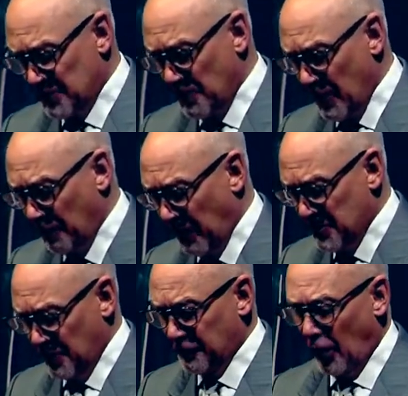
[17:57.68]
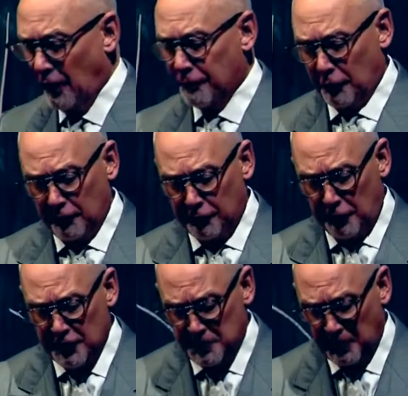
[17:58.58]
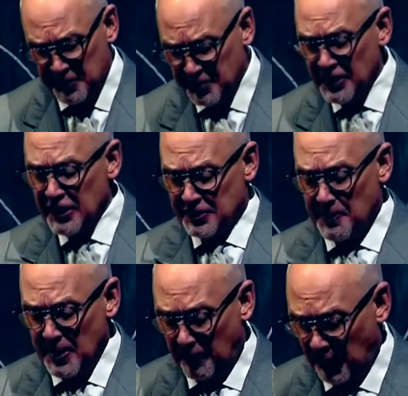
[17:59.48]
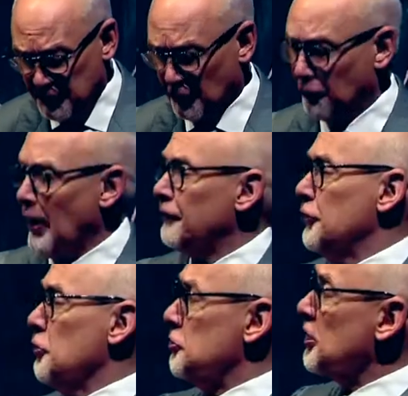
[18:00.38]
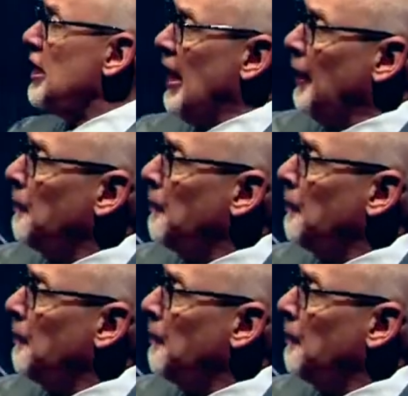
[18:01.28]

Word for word: to be a place of comfort and for this place to be a place of refuge and a